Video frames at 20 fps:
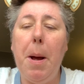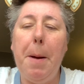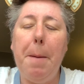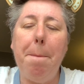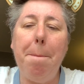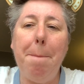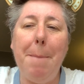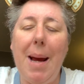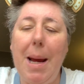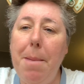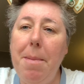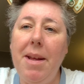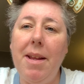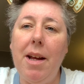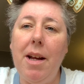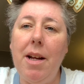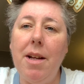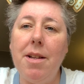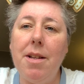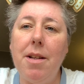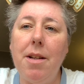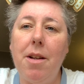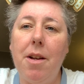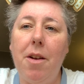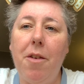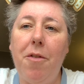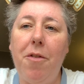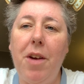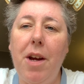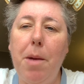Maybe they listened to
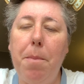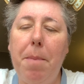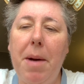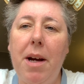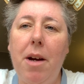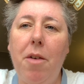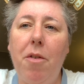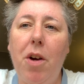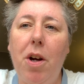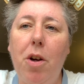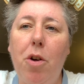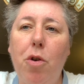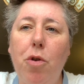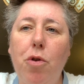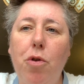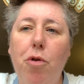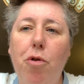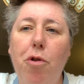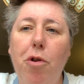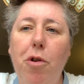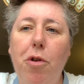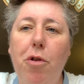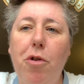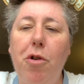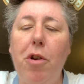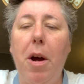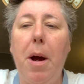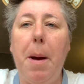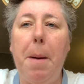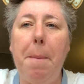the feedback of Uncle
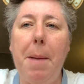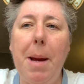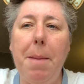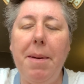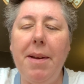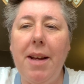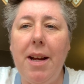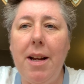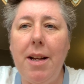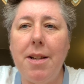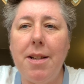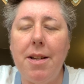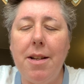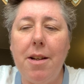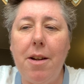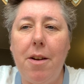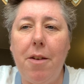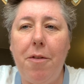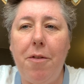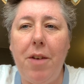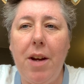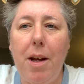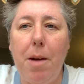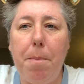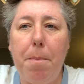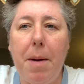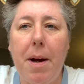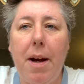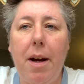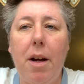Scrooge. Maybe they listened to the
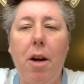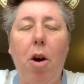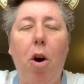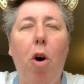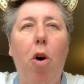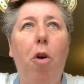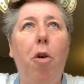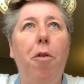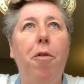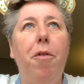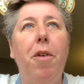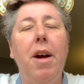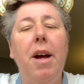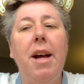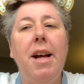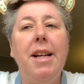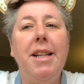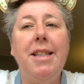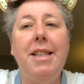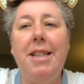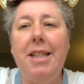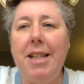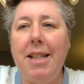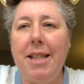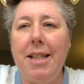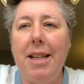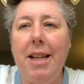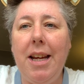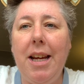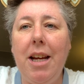feedback of
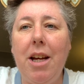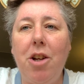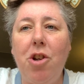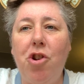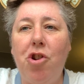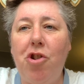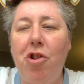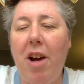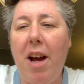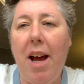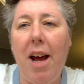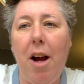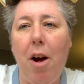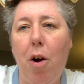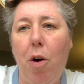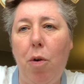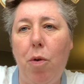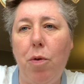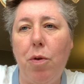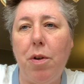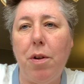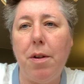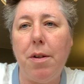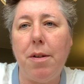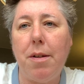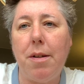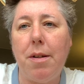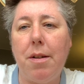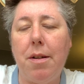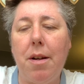Disney
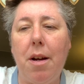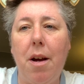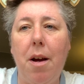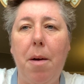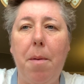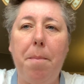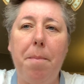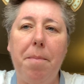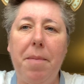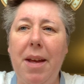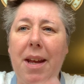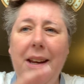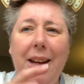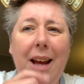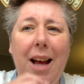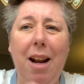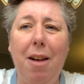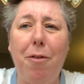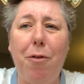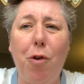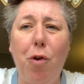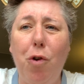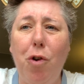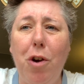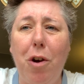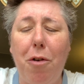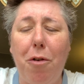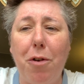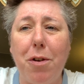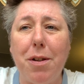shareholders in
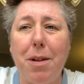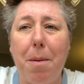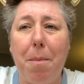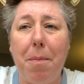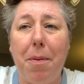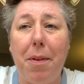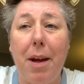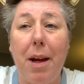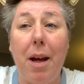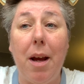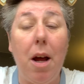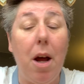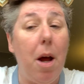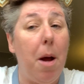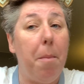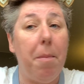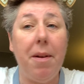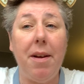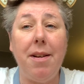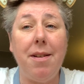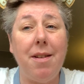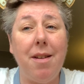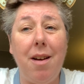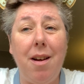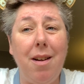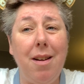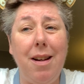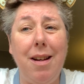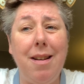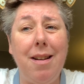California or something. But they
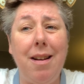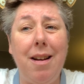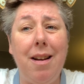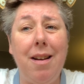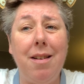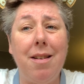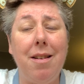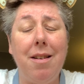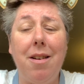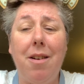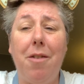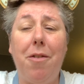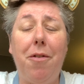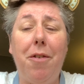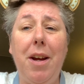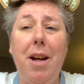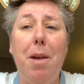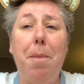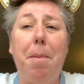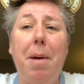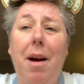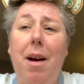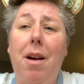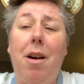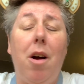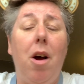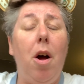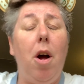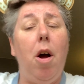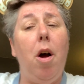certainly didn't listen to the feedback
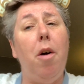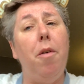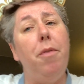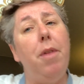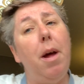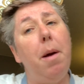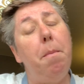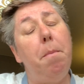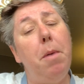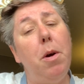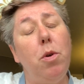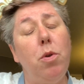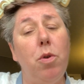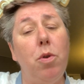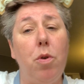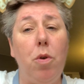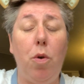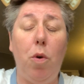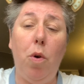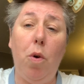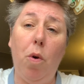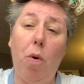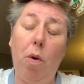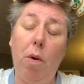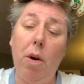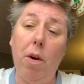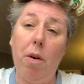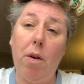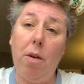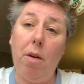of their most
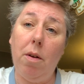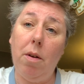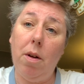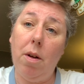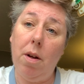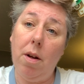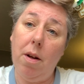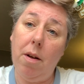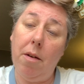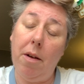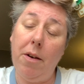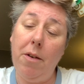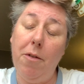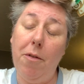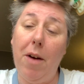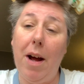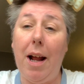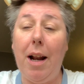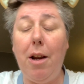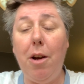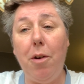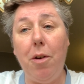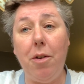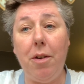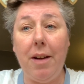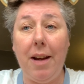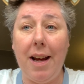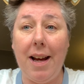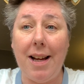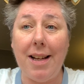loyal and
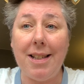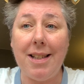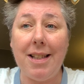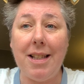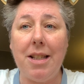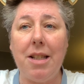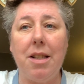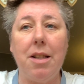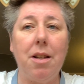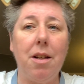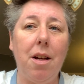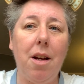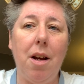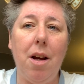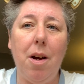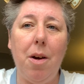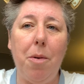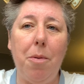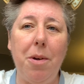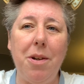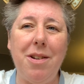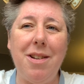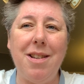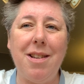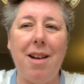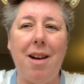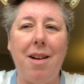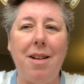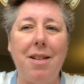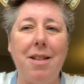valued guests, which is
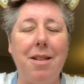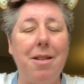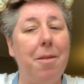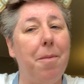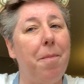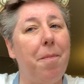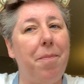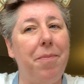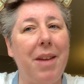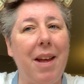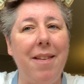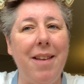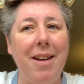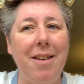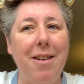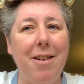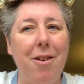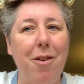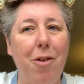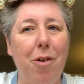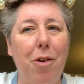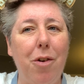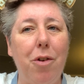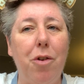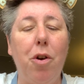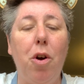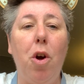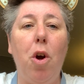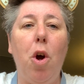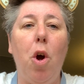us. They did not.
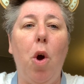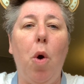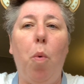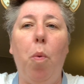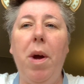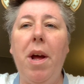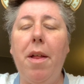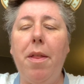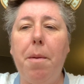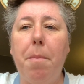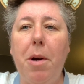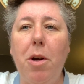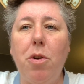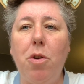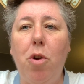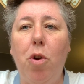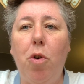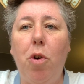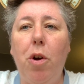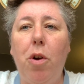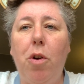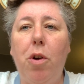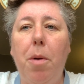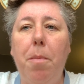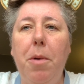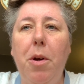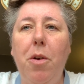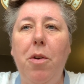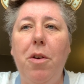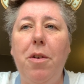We are the most loyal
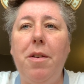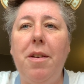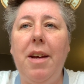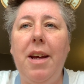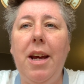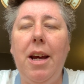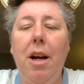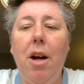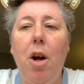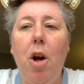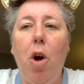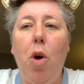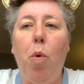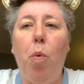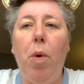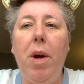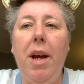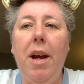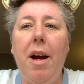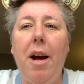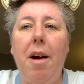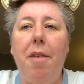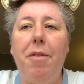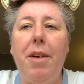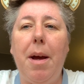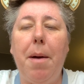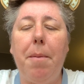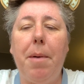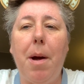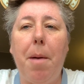community. We have
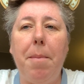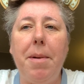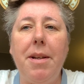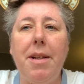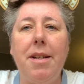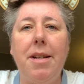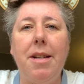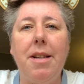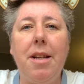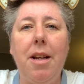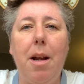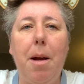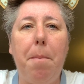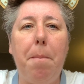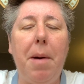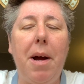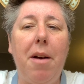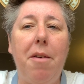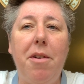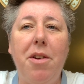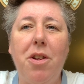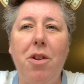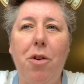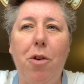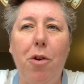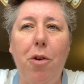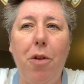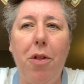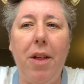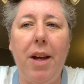kept coming to Disneyland Paris
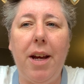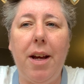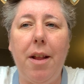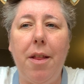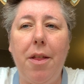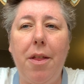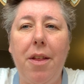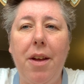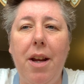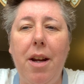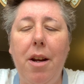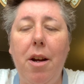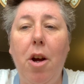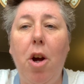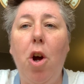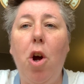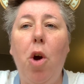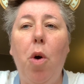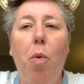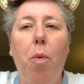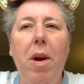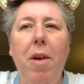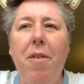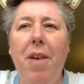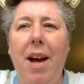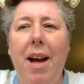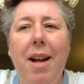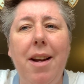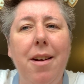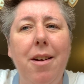through thick and thin. We've
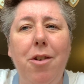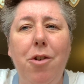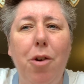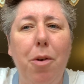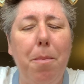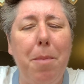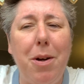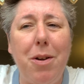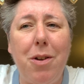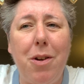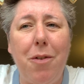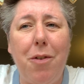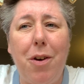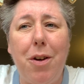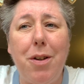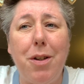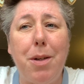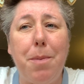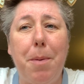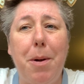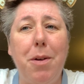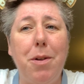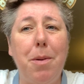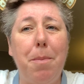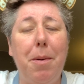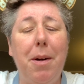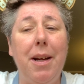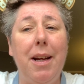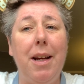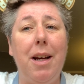handed you most of our
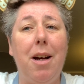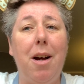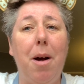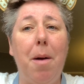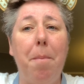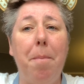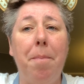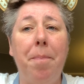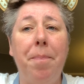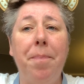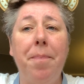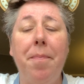disposable income.